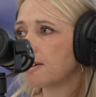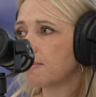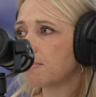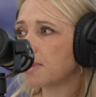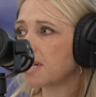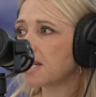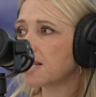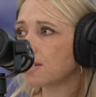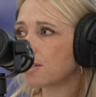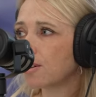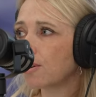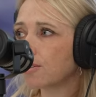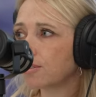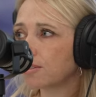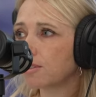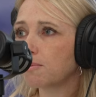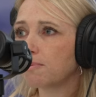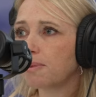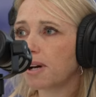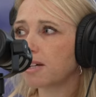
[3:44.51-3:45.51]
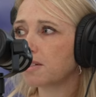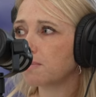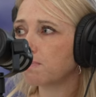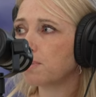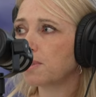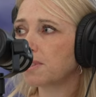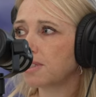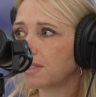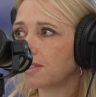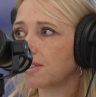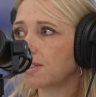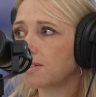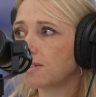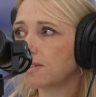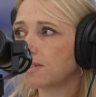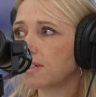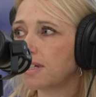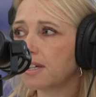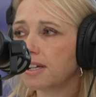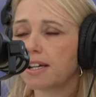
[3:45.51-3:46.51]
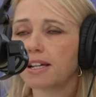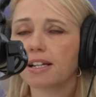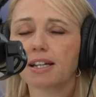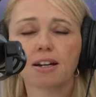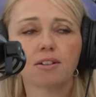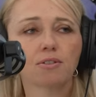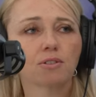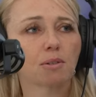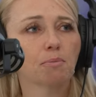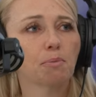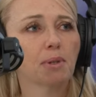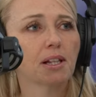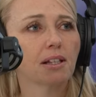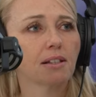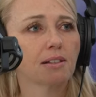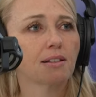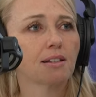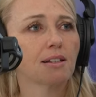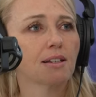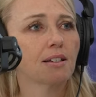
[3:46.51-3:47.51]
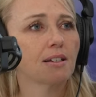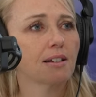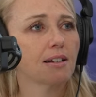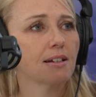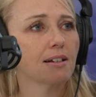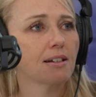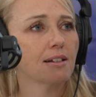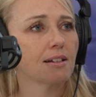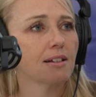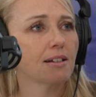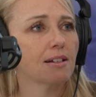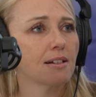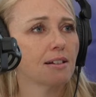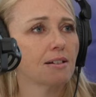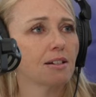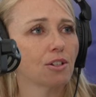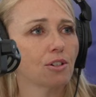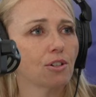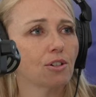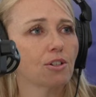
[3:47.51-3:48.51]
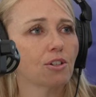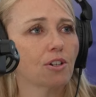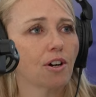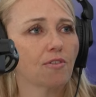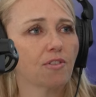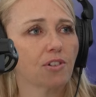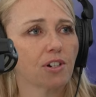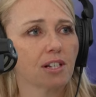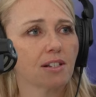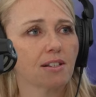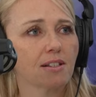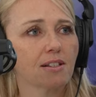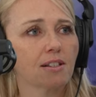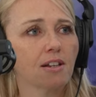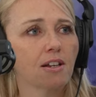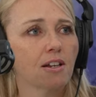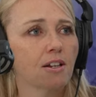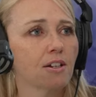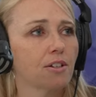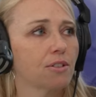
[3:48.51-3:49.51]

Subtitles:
but it's also about political accountability and good governance.